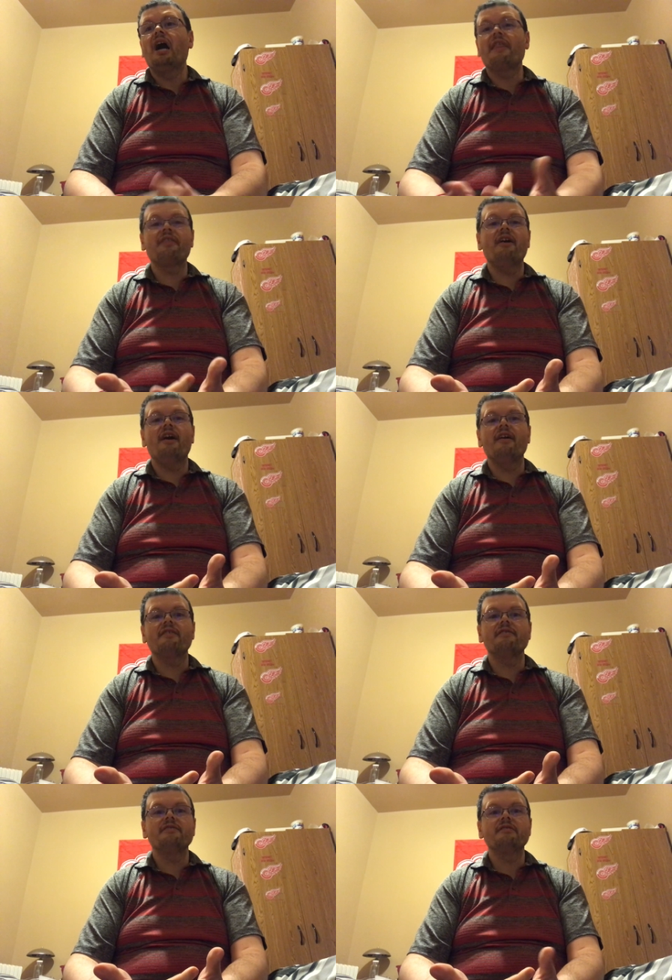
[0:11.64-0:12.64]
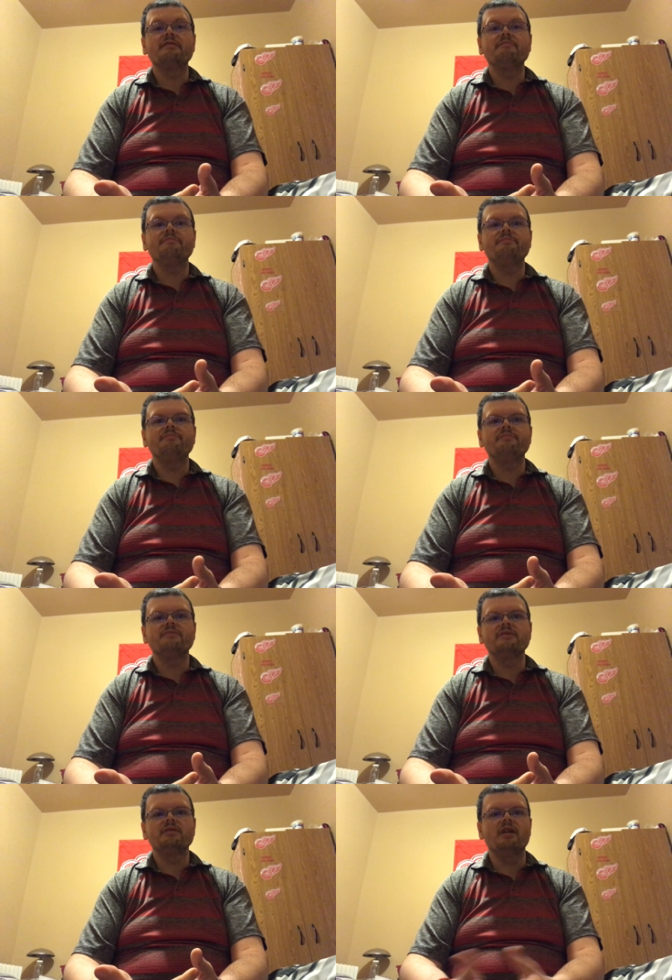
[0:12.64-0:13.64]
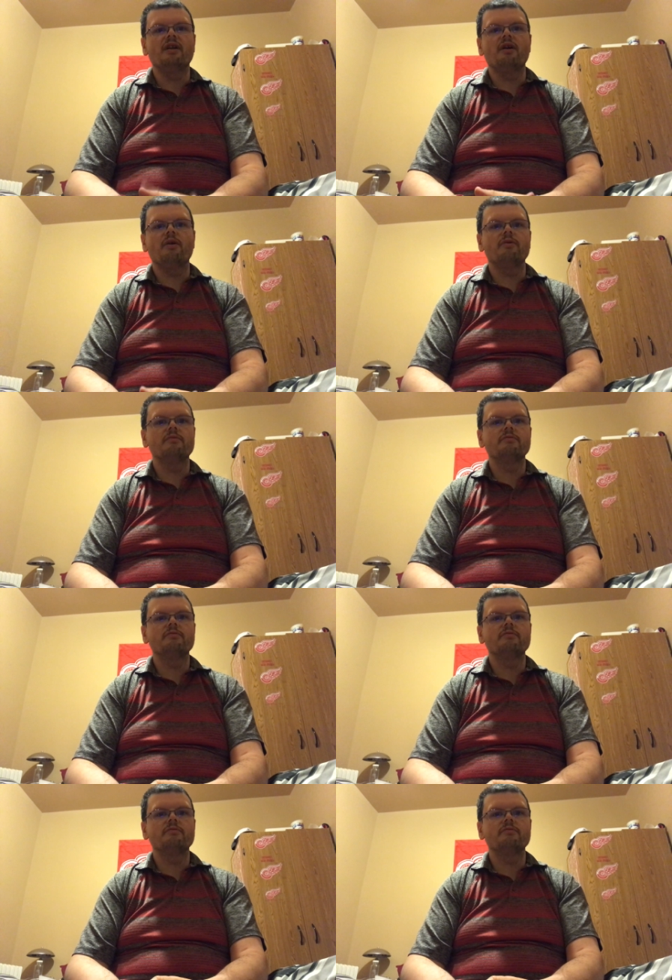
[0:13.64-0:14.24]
I thought, you know,